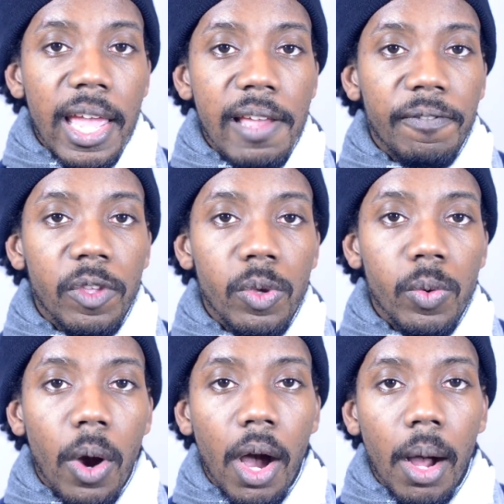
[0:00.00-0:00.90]
if
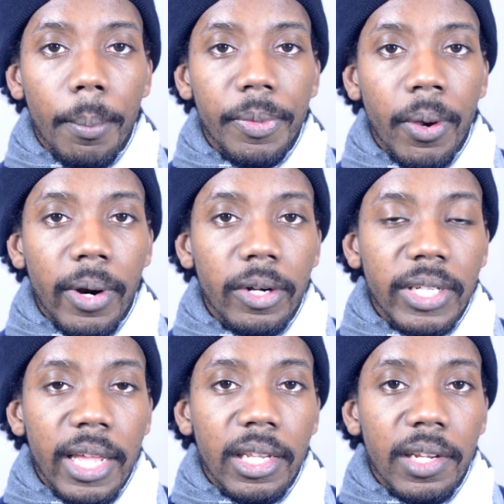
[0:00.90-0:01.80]
you um, don't
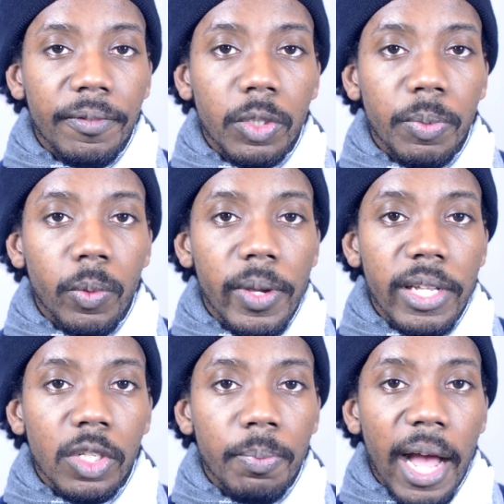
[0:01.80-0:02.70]
understand the difference
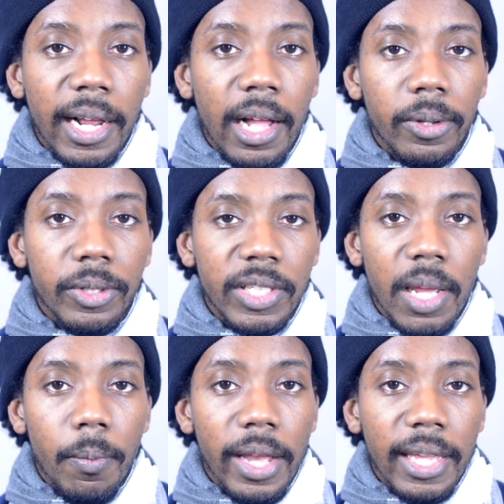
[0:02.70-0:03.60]
between spot color,
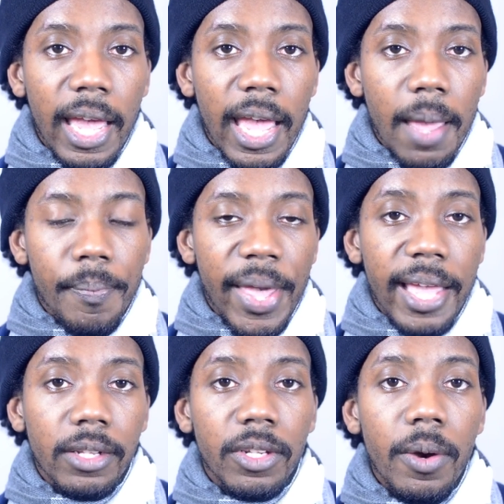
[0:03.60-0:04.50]
CMYK, and
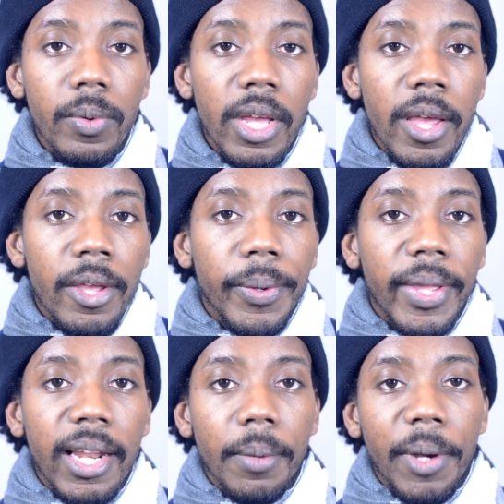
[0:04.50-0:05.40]
Pantone, you
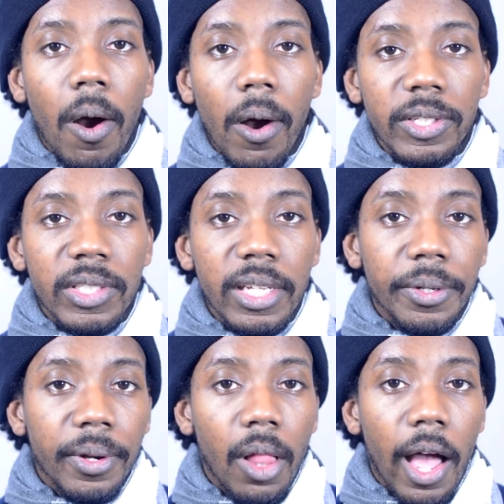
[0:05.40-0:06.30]
can end up costing
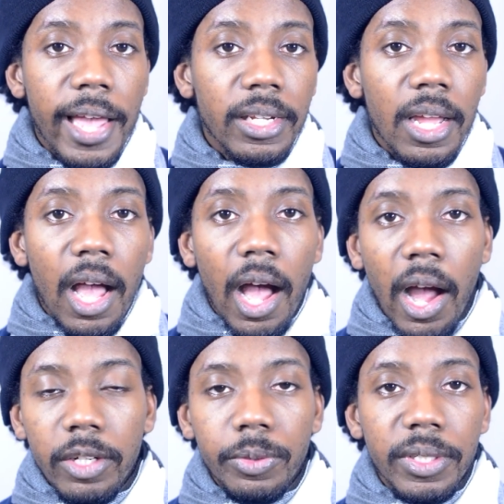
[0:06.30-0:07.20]
your client
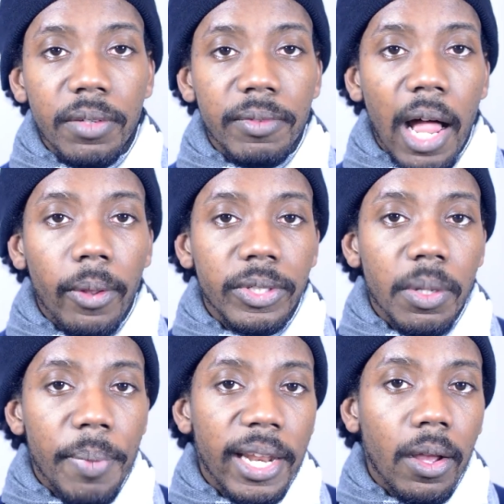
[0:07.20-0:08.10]
hundreds of dollars
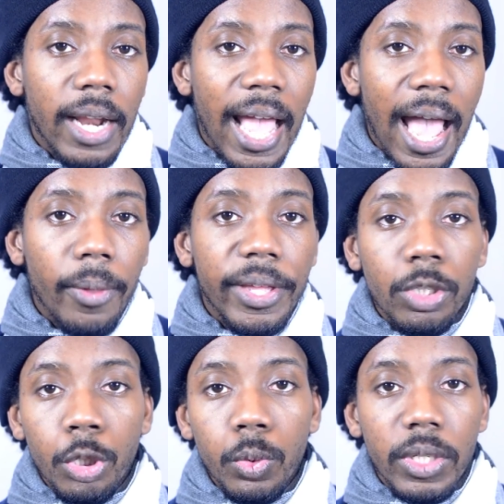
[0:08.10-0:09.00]
depending on how they
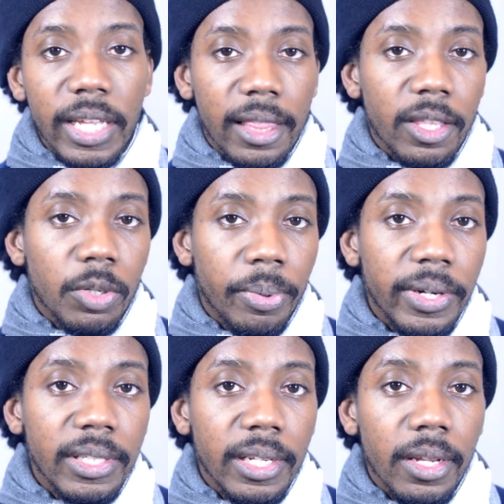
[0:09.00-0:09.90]
choose to get this
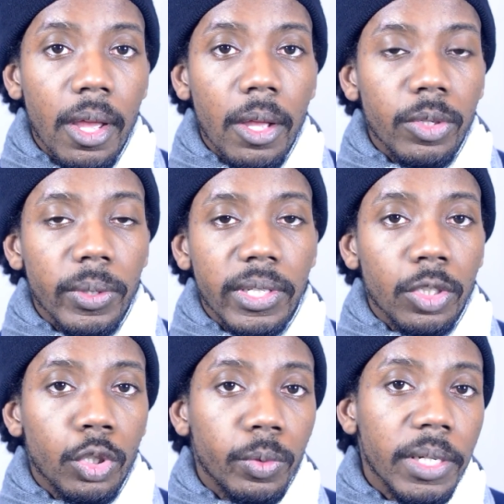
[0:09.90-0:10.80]
printed. So it's
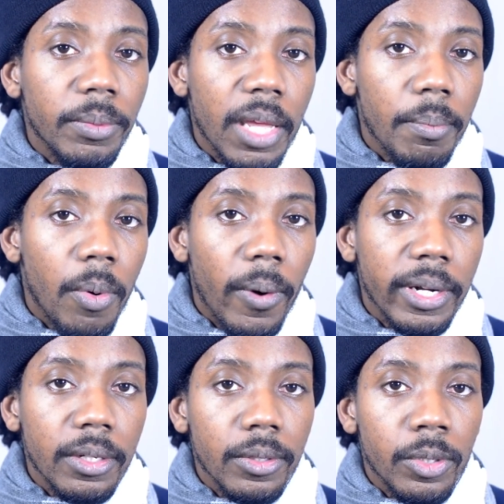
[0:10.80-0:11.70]
extremely
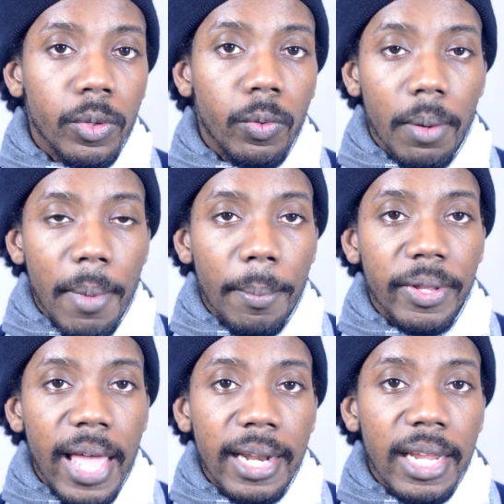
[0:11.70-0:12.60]
important to
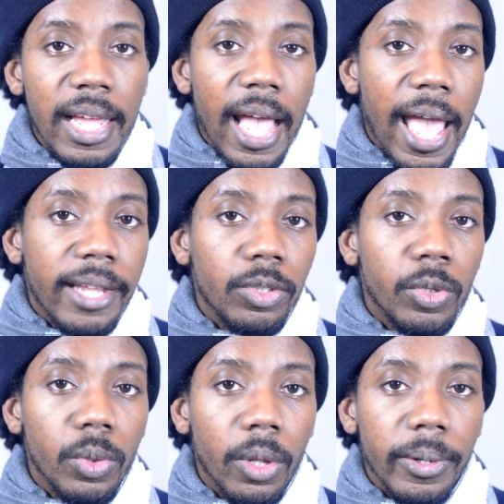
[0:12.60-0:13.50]
remember that and
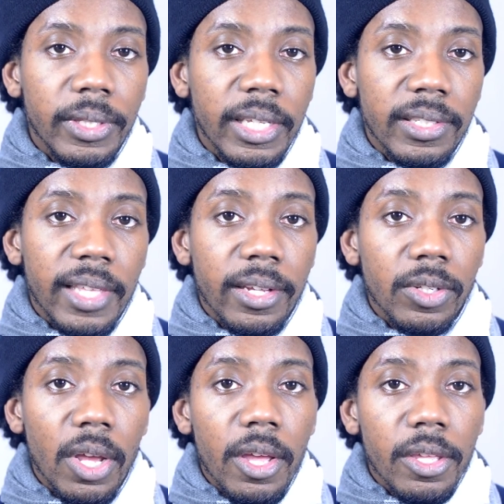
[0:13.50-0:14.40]
to learn these
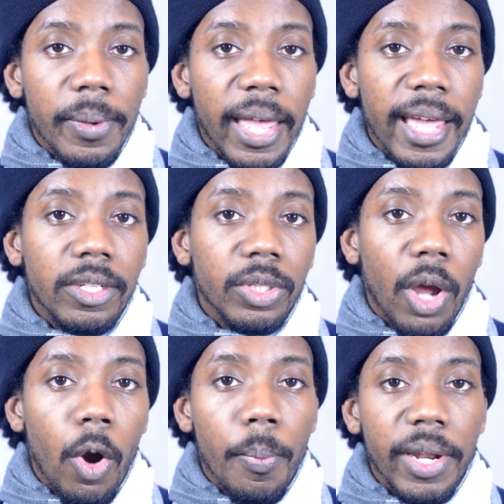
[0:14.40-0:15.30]
things. You can't just
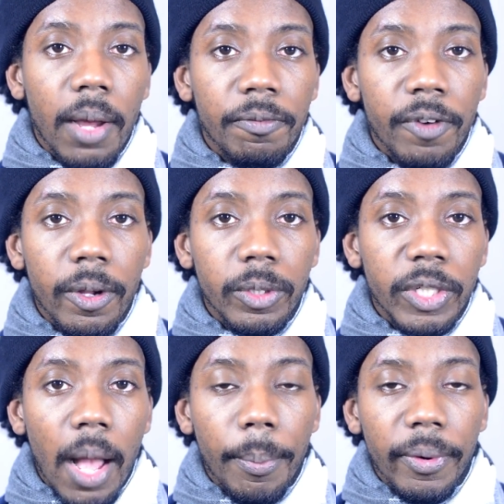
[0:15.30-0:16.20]
open up
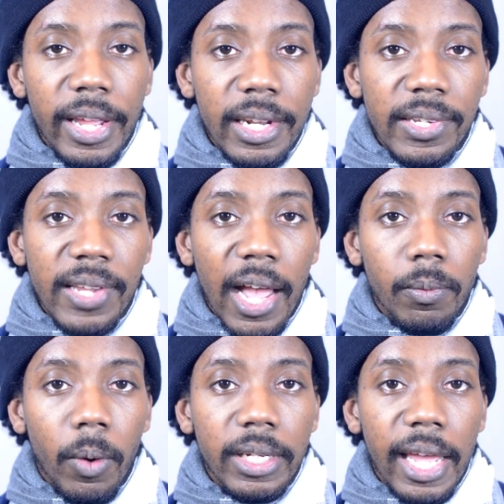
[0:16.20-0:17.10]
Photoshop or
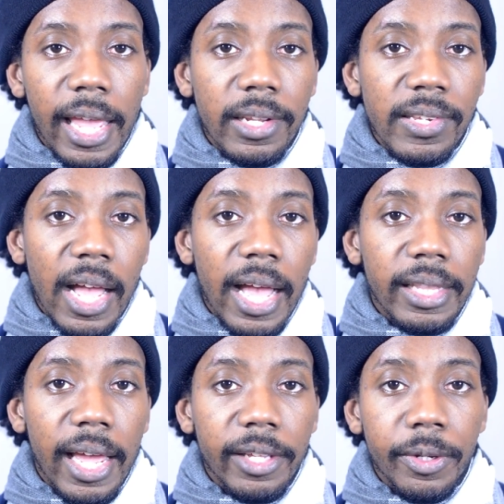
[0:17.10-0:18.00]
InDesign one day and
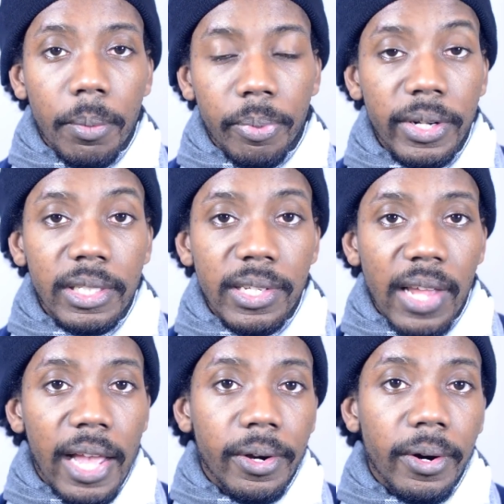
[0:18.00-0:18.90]
decide that you're a print
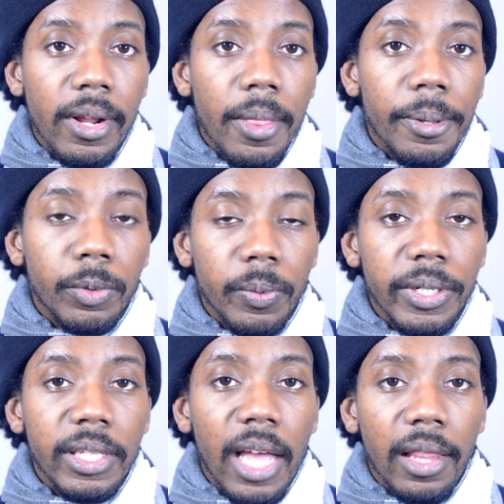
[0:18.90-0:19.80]
designer. There's
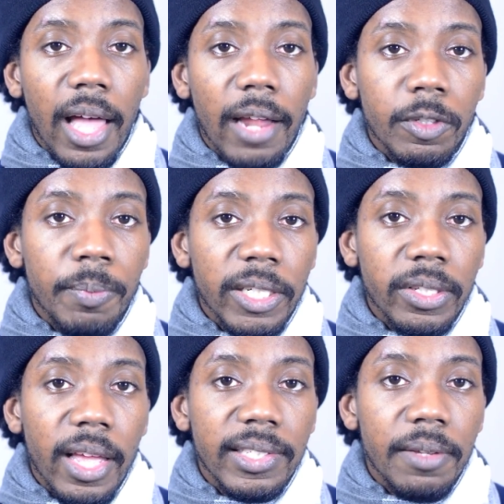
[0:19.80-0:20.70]
really a lot of
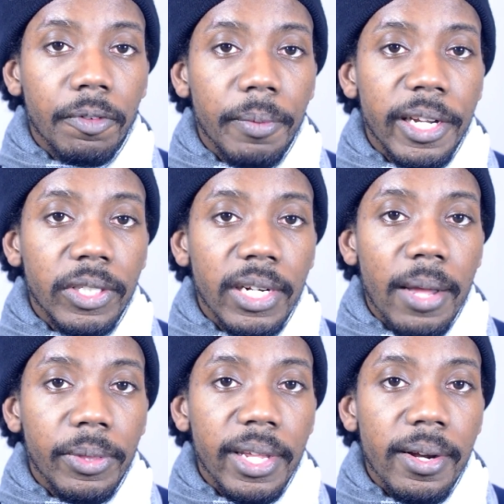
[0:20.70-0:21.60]
specialized information
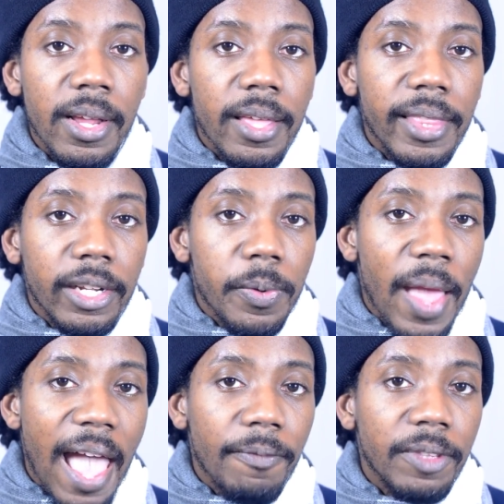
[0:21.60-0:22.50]
out there that you
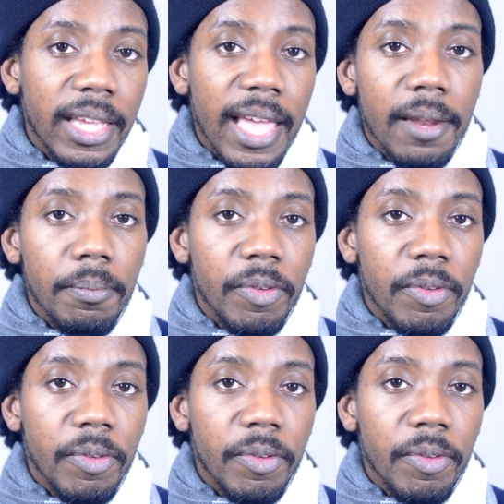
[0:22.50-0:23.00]
have to get